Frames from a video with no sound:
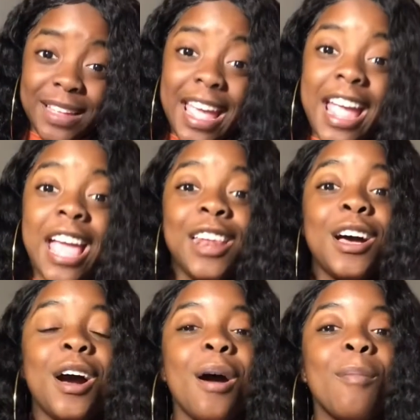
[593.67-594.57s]
and
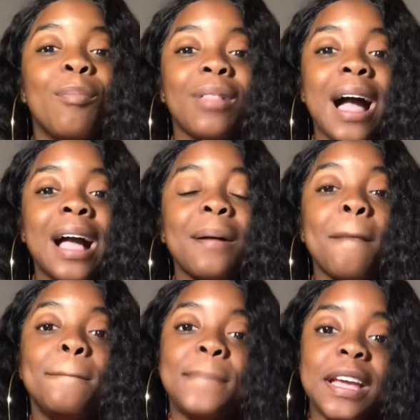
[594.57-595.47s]
a black
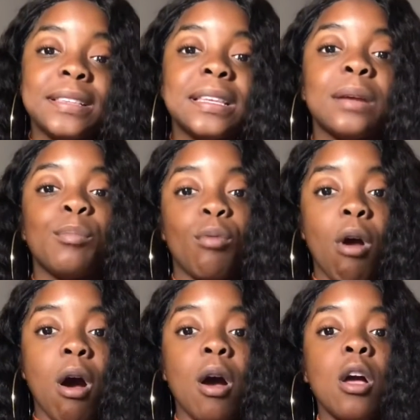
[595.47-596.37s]
basic
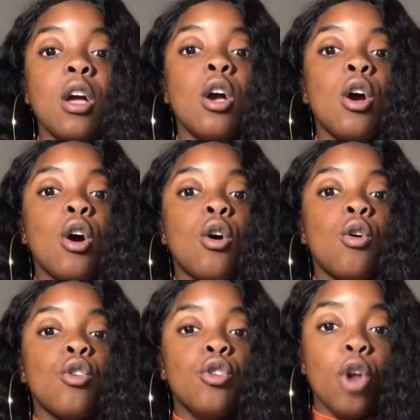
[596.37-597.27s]
bra,
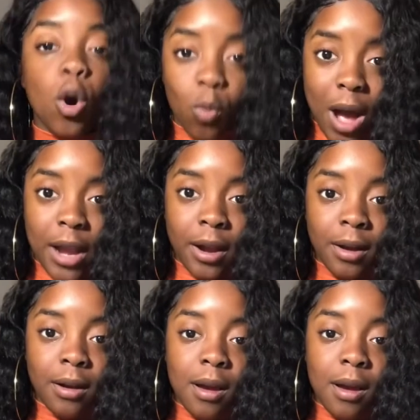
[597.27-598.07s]
no wire.